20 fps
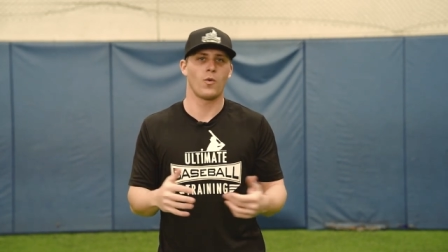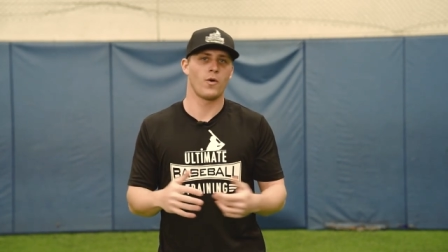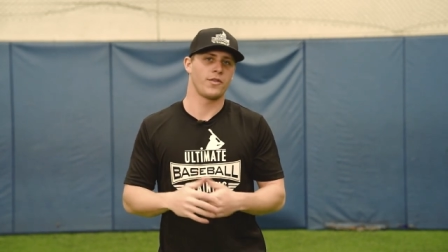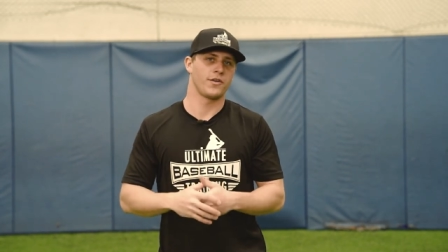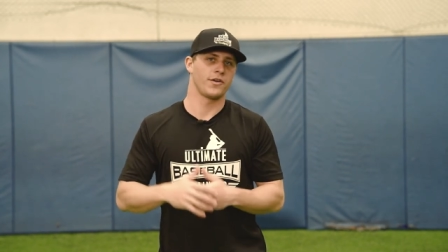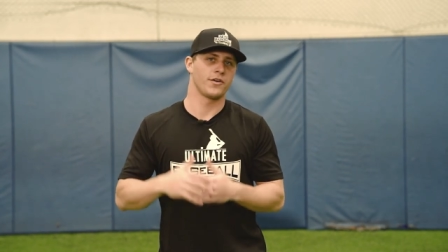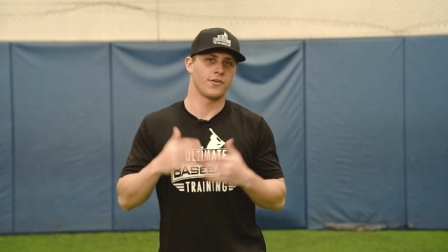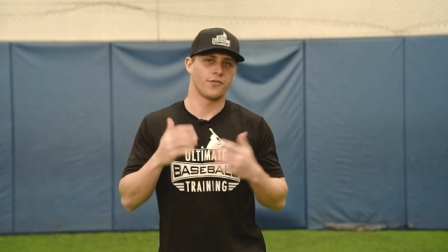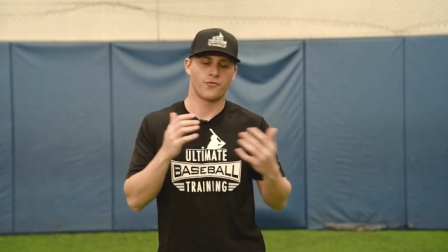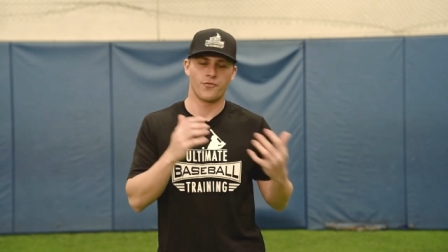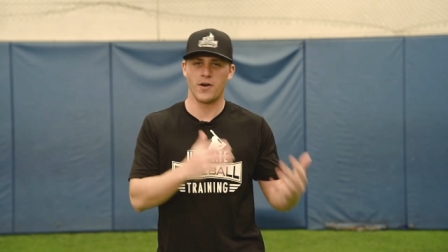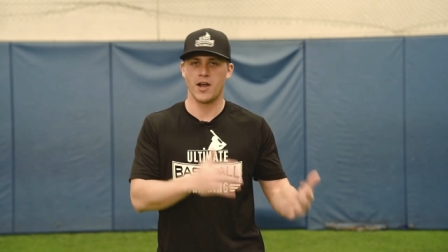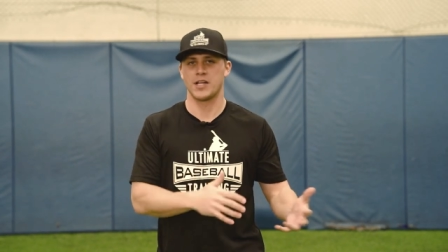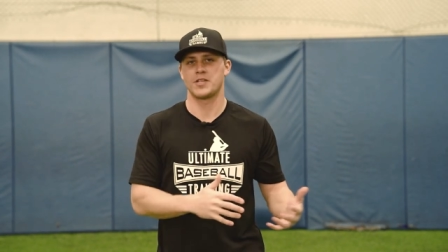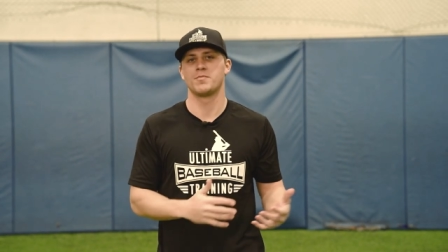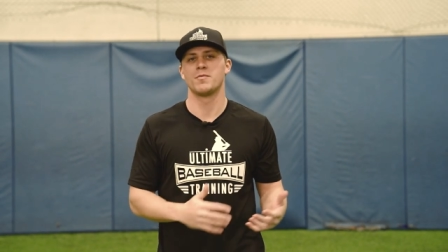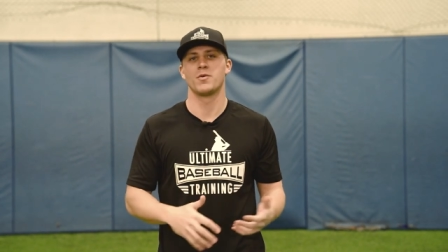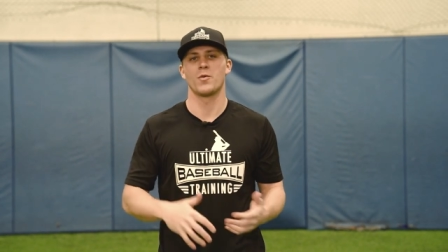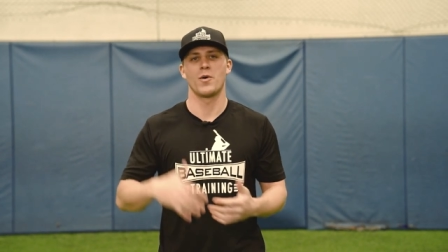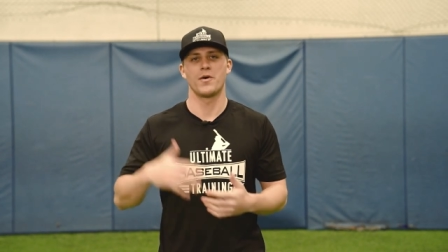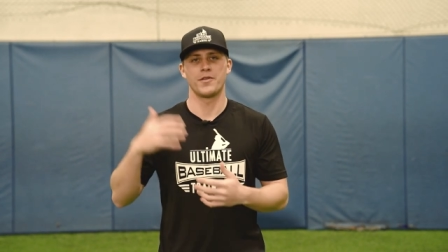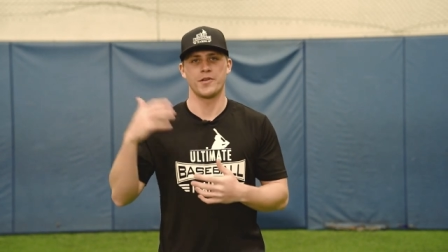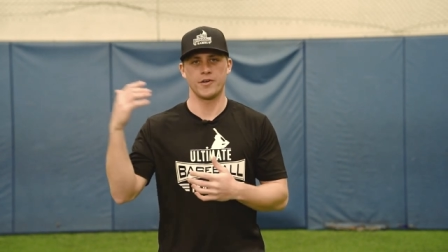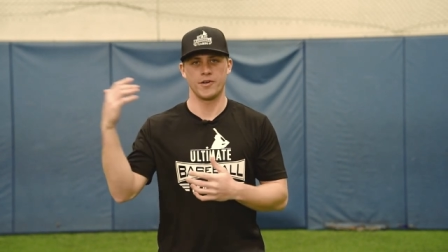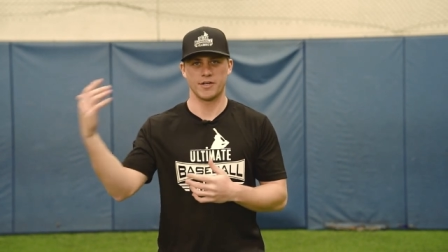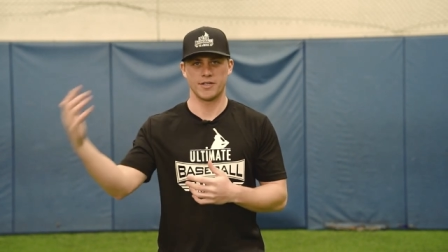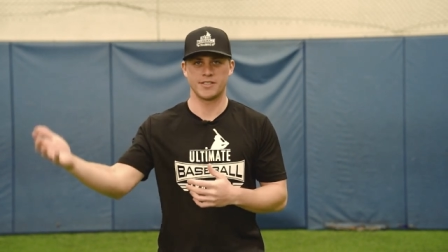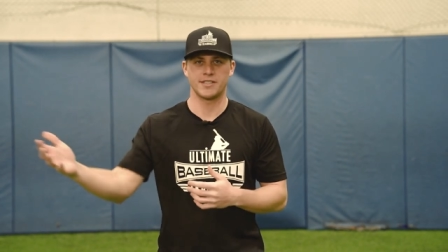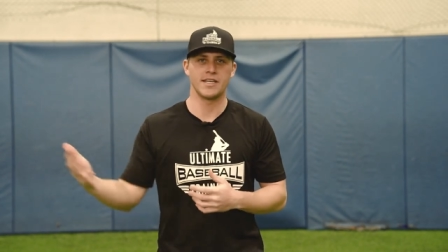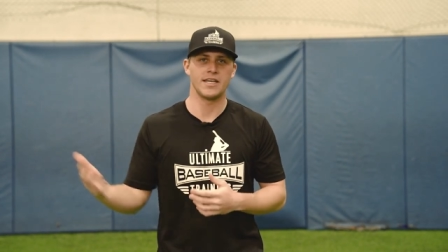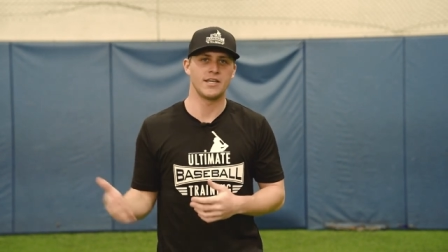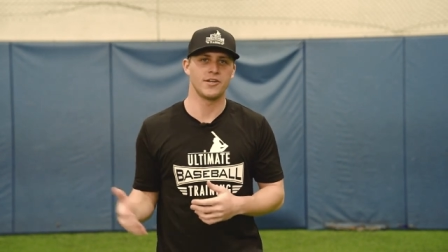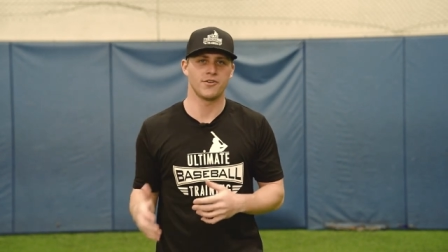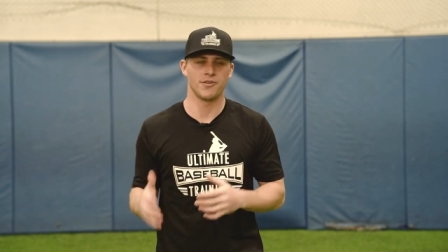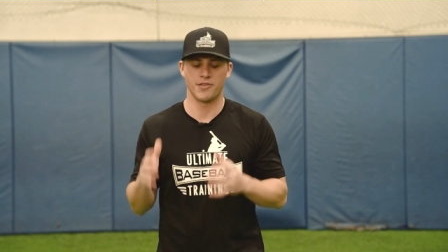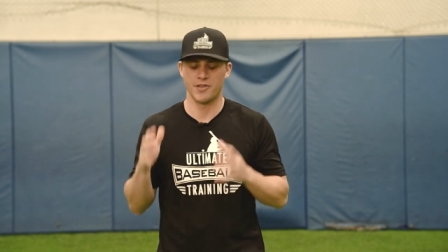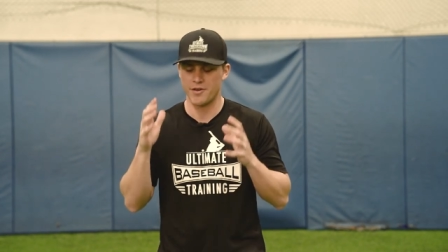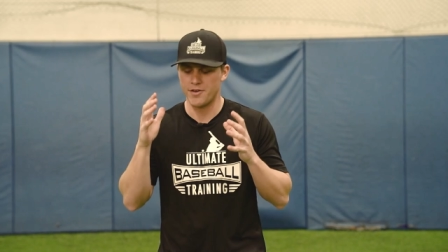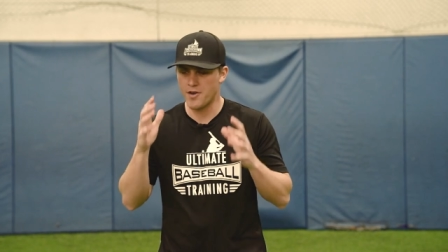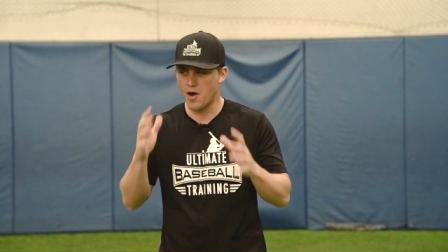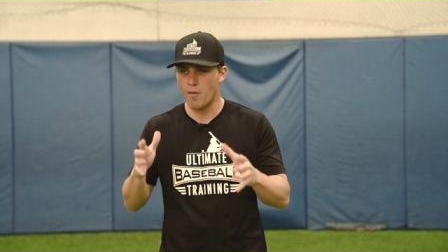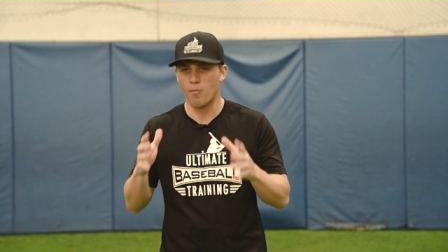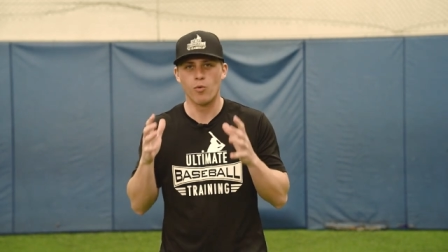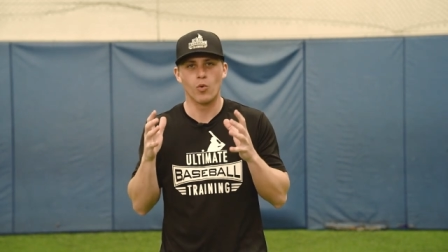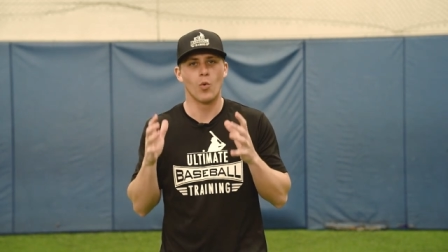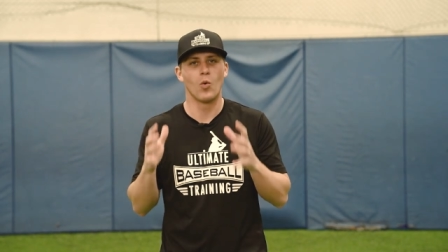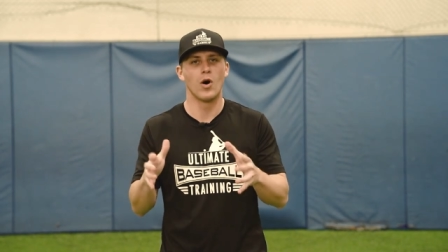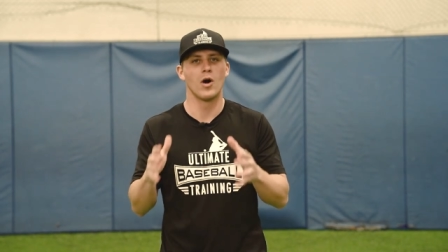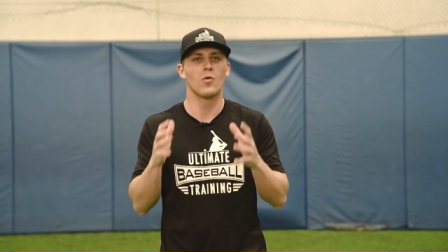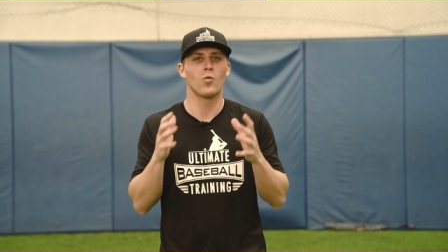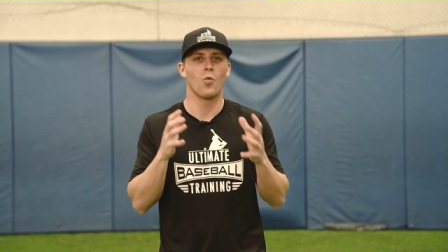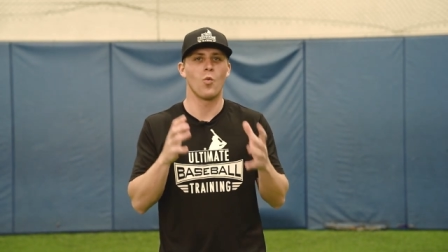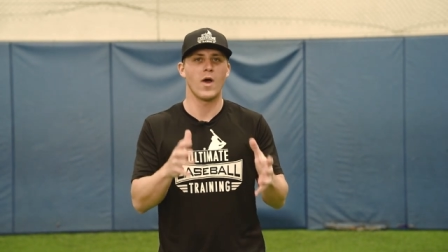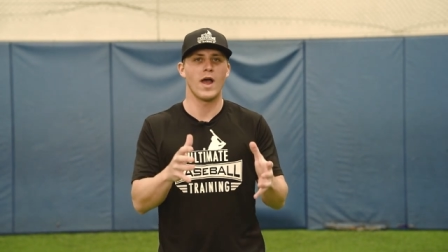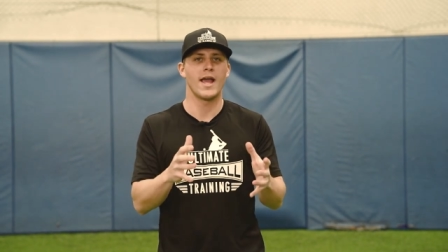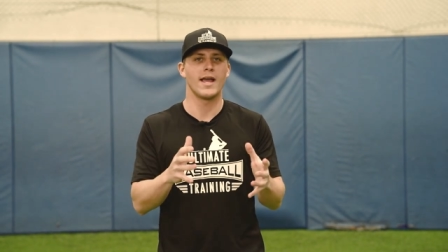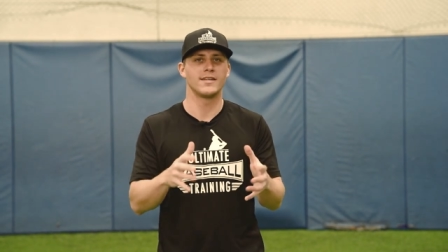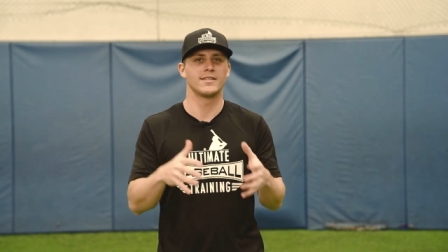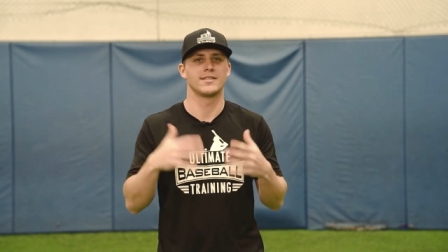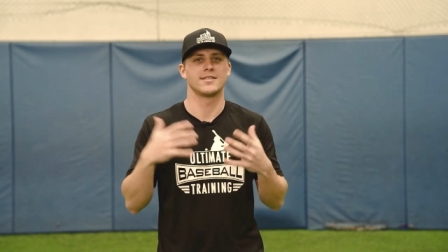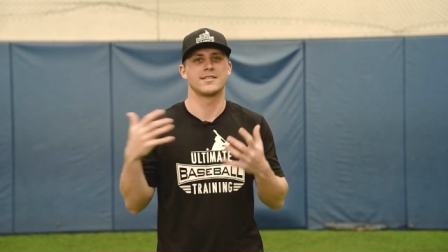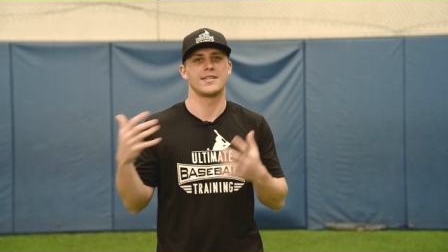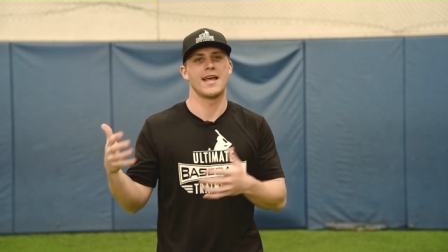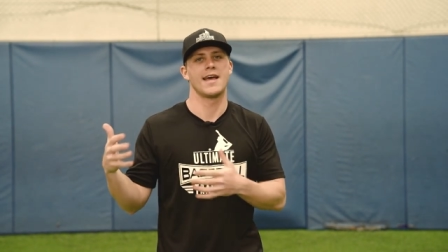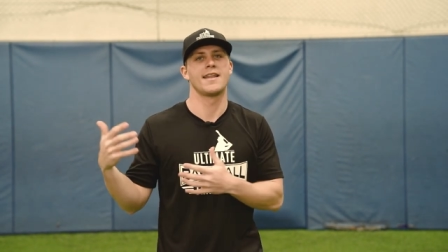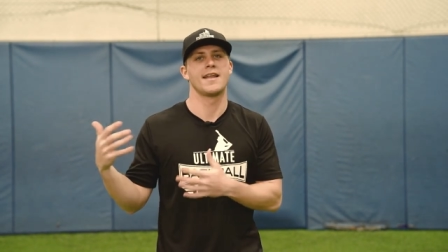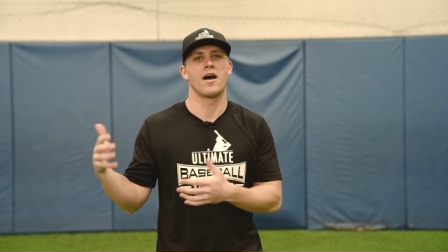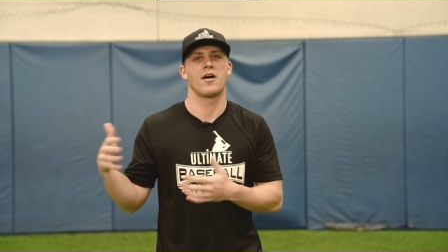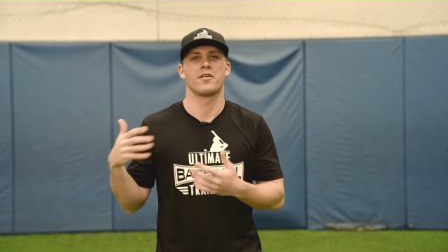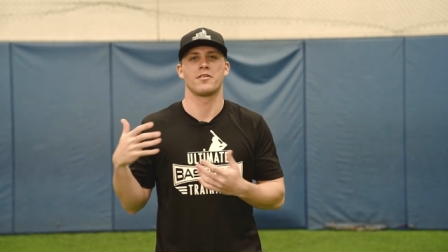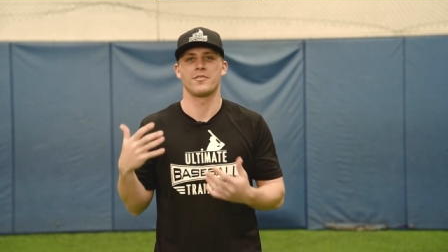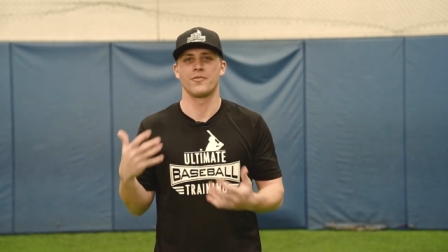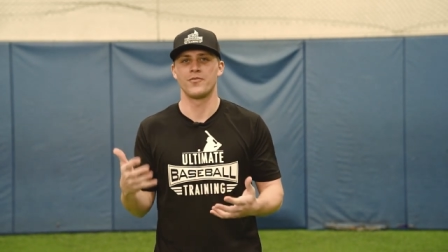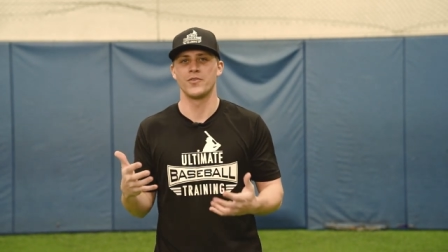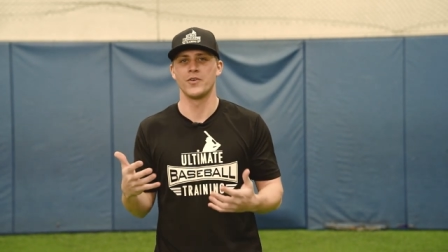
whether you're a freshman, whether you're a senior, the number one way to stand out on the